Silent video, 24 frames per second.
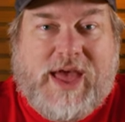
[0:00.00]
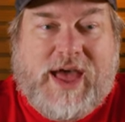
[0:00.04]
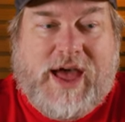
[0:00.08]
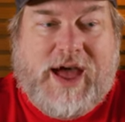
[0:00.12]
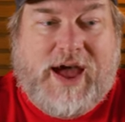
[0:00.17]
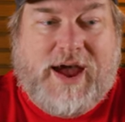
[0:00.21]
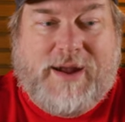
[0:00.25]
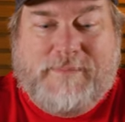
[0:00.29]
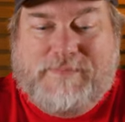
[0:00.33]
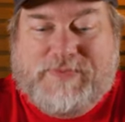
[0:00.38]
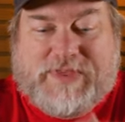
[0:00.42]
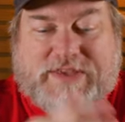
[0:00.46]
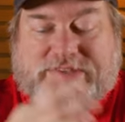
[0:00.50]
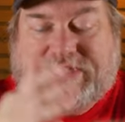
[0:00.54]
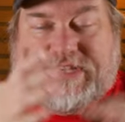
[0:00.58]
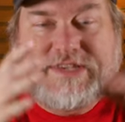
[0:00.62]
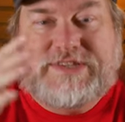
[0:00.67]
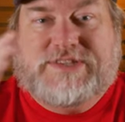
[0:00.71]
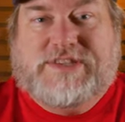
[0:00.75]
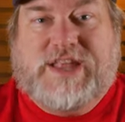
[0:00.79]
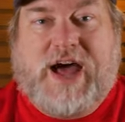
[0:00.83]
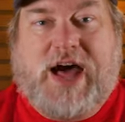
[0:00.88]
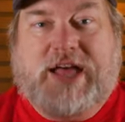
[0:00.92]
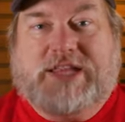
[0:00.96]
Uh, this
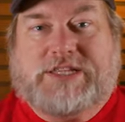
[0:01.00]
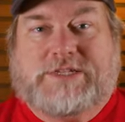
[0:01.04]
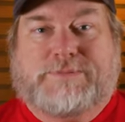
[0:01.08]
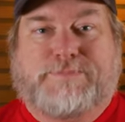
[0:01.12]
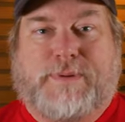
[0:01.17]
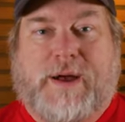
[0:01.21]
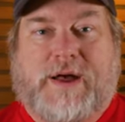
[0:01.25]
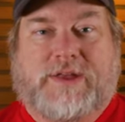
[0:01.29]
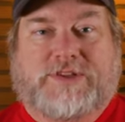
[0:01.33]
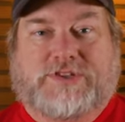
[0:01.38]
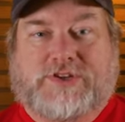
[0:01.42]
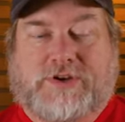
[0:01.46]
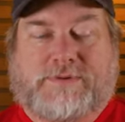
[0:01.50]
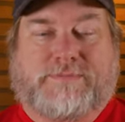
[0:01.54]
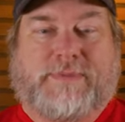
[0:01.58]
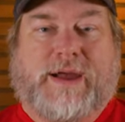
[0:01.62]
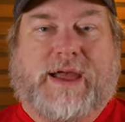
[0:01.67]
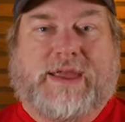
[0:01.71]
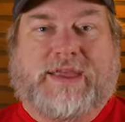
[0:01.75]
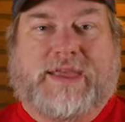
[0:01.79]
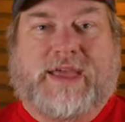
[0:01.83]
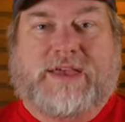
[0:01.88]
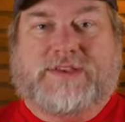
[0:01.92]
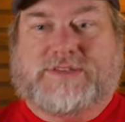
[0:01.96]
is not sponsored
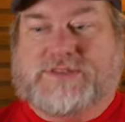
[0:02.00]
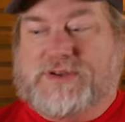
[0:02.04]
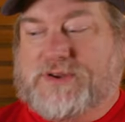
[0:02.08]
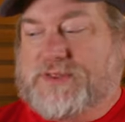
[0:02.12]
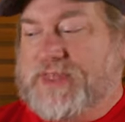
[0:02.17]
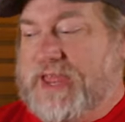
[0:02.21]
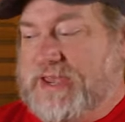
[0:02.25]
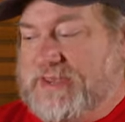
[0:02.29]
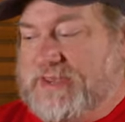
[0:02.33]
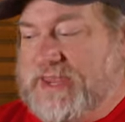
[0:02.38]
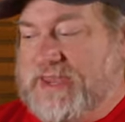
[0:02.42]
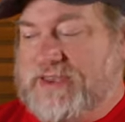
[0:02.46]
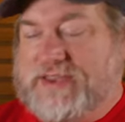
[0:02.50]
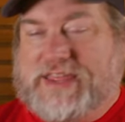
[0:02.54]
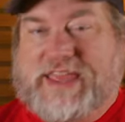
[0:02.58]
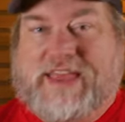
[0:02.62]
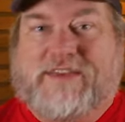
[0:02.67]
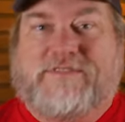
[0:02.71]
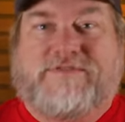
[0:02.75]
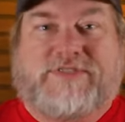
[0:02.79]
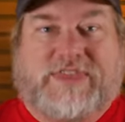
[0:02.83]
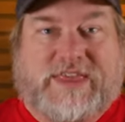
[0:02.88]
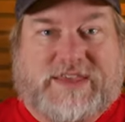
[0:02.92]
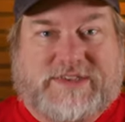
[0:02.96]
by Kessler. They did
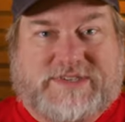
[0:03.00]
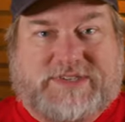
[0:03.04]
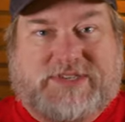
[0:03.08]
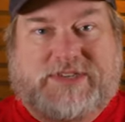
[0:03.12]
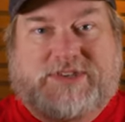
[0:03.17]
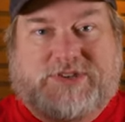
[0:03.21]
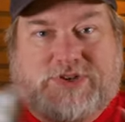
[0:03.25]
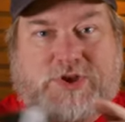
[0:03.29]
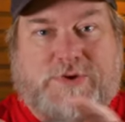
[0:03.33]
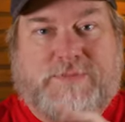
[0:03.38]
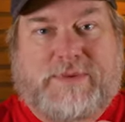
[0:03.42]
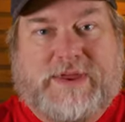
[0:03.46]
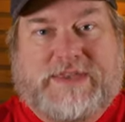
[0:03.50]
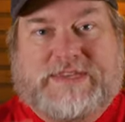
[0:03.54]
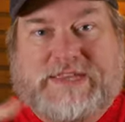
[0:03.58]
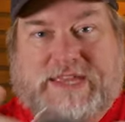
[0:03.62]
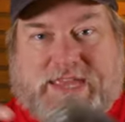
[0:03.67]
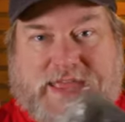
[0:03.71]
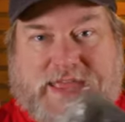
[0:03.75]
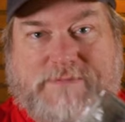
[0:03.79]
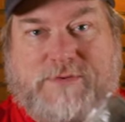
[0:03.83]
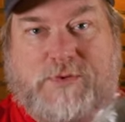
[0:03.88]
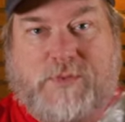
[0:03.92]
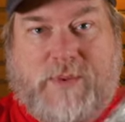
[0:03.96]
give this to me to
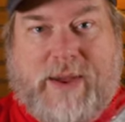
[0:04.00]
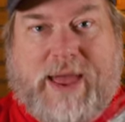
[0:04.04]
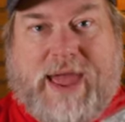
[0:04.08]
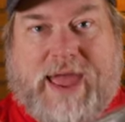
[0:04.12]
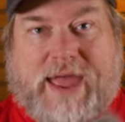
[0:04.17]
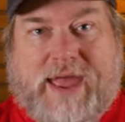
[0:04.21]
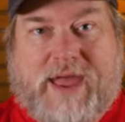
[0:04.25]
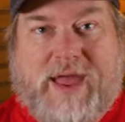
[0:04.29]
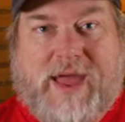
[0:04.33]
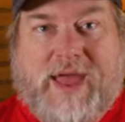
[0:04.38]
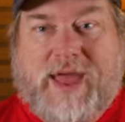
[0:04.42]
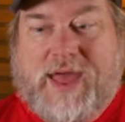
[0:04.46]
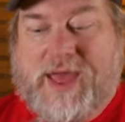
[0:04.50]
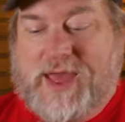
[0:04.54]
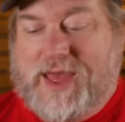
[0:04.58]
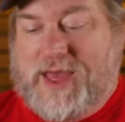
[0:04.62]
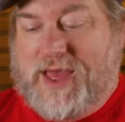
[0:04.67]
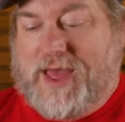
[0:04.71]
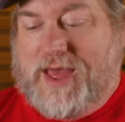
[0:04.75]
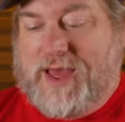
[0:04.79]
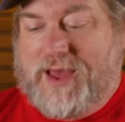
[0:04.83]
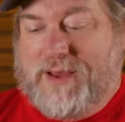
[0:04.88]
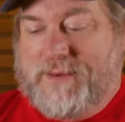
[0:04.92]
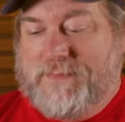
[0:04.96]
away,
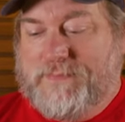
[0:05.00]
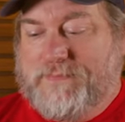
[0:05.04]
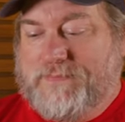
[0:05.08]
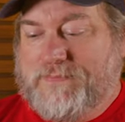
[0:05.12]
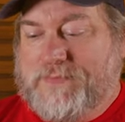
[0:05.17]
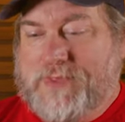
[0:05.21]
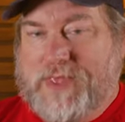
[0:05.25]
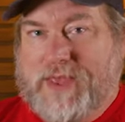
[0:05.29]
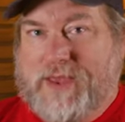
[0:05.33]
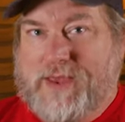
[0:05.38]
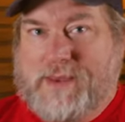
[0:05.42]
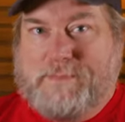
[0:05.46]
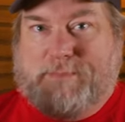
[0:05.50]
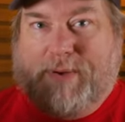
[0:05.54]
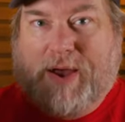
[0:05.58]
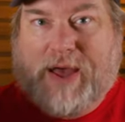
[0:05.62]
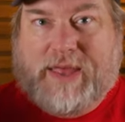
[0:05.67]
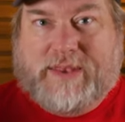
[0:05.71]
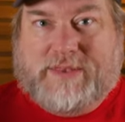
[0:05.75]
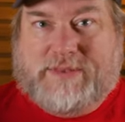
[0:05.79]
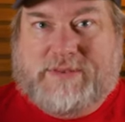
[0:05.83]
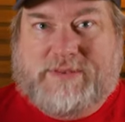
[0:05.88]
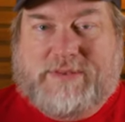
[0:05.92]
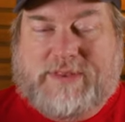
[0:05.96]
um,
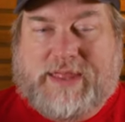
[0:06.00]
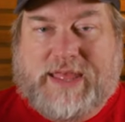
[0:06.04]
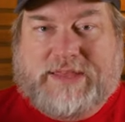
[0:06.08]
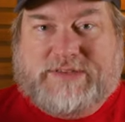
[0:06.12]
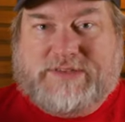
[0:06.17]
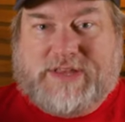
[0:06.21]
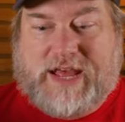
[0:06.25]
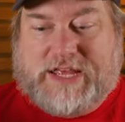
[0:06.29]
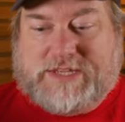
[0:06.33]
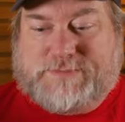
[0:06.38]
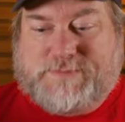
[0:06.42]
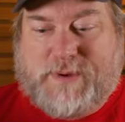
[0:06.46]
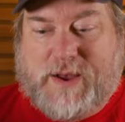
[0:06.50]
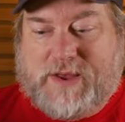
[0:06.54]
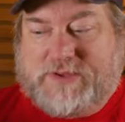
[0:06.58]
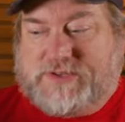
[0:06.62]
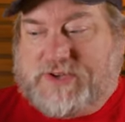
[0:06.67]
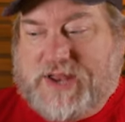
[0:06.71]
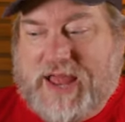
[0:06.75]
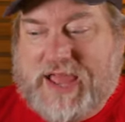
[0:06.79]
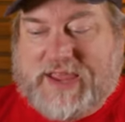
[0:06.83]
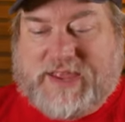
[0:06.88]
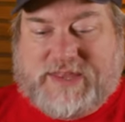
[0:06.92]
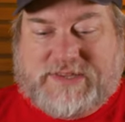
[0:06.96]
but it's not
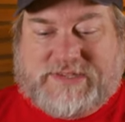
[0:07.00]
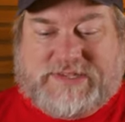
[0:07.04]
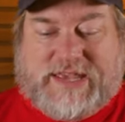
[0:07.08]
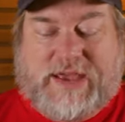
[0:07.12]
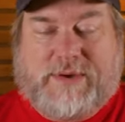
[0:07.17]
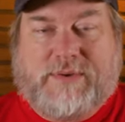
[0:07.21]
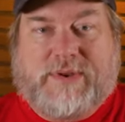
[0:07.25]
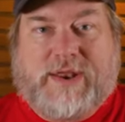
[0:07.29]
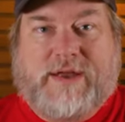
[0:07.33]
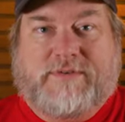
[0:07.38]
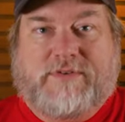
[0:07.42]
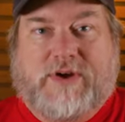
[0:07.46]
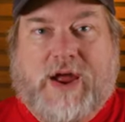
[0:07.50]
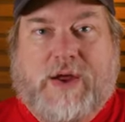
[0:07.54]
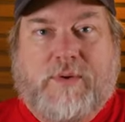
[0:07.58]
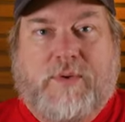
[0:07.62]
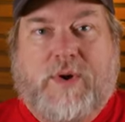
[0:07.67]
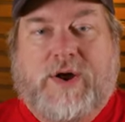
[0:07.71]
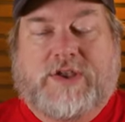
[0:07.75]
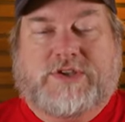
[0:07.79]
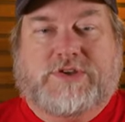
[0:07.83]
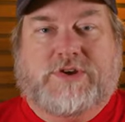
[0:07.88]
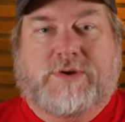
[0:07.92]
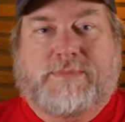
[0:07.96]
sponsored. I can say whatever I
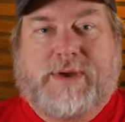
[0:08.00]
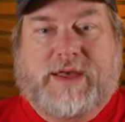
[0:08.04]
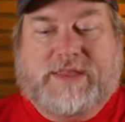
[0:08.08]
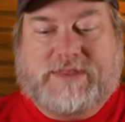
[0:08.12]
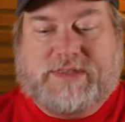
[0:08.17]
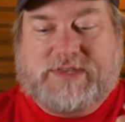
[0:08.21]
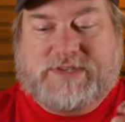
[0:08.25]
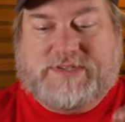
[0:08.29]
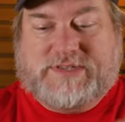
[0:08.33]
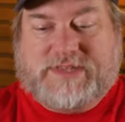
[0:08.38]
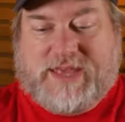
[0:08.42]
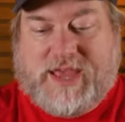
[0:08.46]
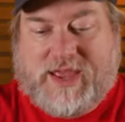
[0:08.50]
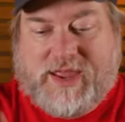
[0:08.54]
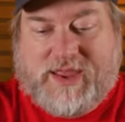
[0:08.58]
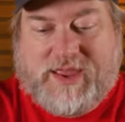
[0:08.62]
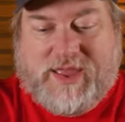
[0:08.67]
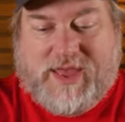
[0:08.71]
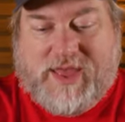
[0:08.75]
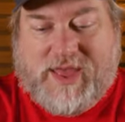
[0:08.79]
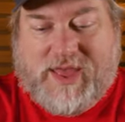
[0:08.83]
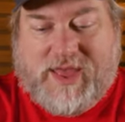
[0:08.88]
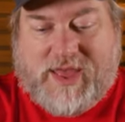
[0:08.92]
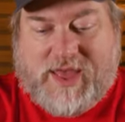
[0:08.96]
want to about this thing.
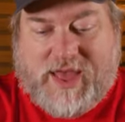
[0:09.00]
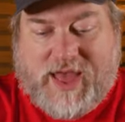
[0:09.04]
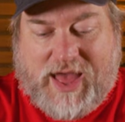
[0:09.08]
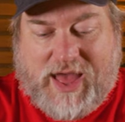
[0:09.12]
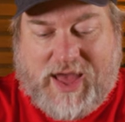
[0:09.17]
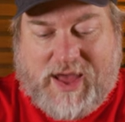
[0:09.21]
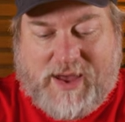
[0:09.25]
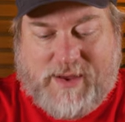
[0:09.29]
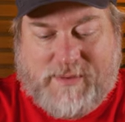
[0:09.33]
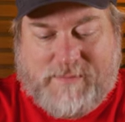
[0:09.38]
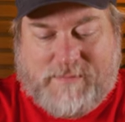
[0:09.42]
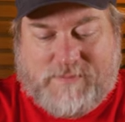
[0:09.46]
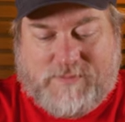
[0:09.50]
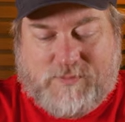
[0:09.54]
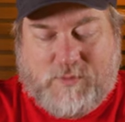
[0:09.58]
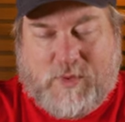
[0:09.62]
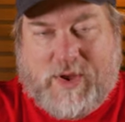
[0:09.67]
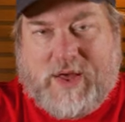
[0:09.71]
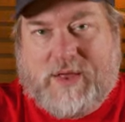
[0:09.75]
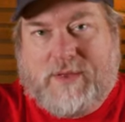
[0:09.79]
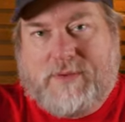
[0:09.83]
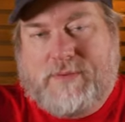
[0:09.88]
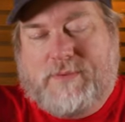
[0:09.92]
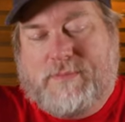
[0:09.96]
Um,
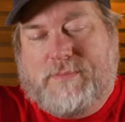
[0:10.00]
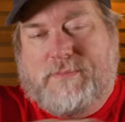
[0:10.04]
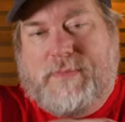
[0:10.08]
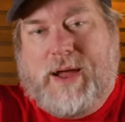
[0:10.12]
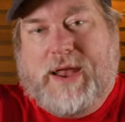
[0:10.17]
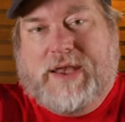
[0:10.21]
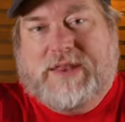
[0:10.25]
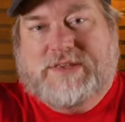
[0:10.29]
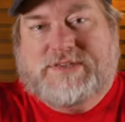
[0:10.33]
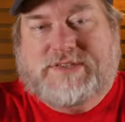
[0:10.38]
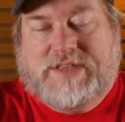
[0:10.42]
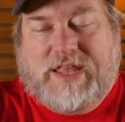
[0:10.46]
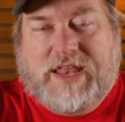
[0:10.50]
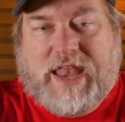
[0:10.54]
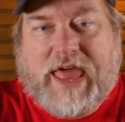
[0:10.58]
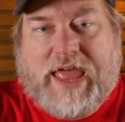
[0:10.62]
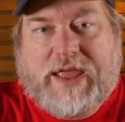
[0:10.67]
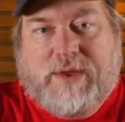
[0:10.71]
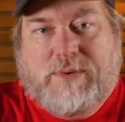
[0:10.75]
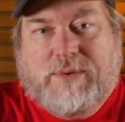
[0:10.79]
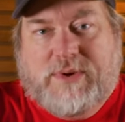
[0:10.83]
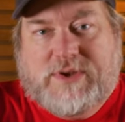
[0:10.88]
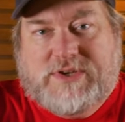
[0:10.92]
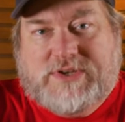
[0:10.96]
well, minus the
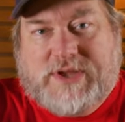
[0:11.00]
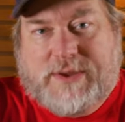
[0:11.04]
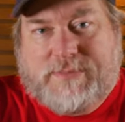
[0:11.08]
language.